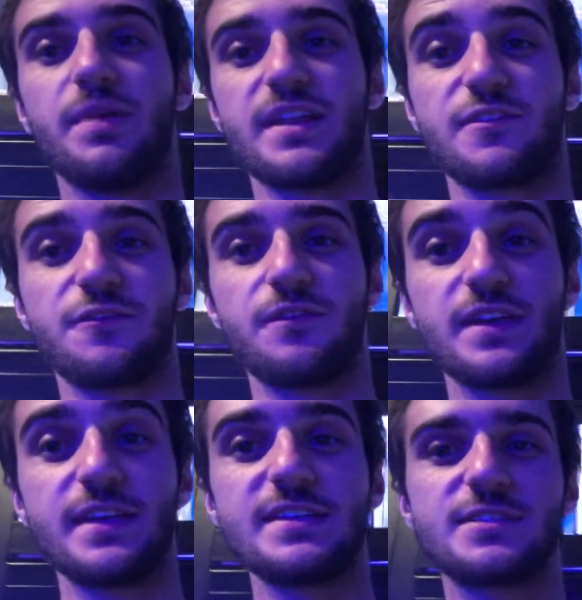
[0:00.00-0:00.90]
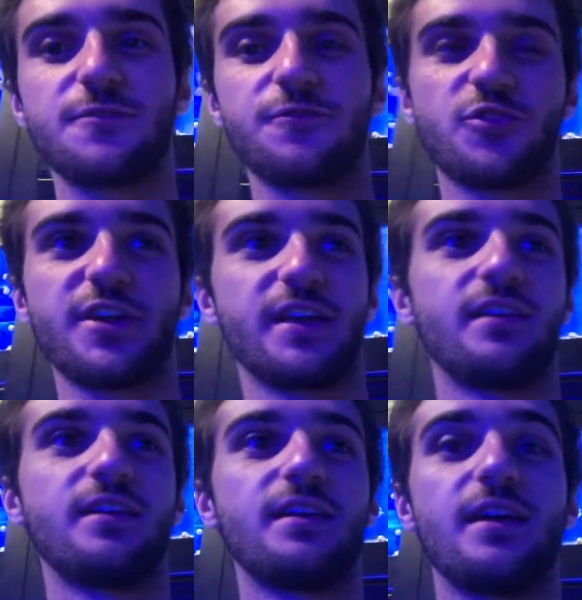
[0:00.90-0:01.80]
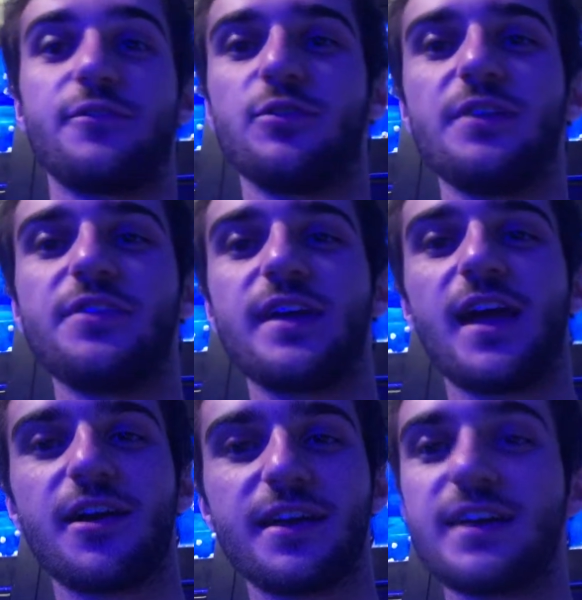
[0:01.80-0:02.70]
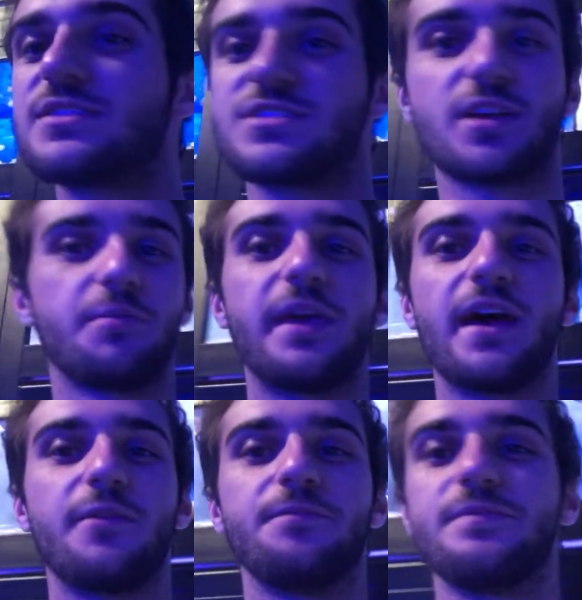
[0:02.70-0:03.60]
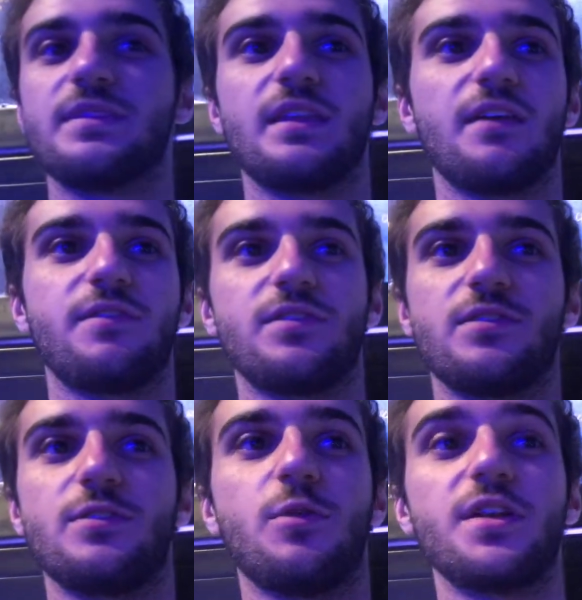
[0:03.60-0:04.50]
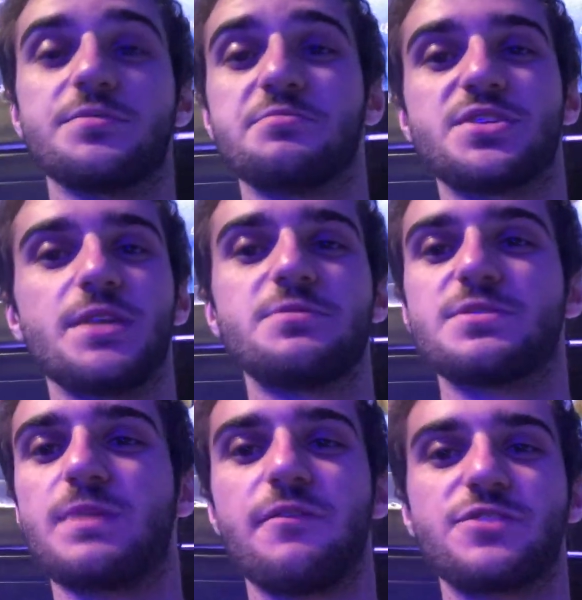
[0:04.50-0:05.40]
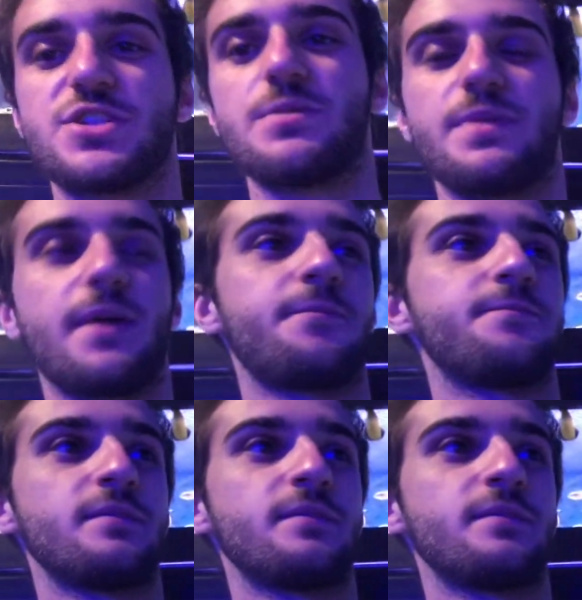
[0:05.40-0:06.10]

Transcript: But it's he's free. If you live in the area, just come get him. If you want him shipped, just pay for shipping.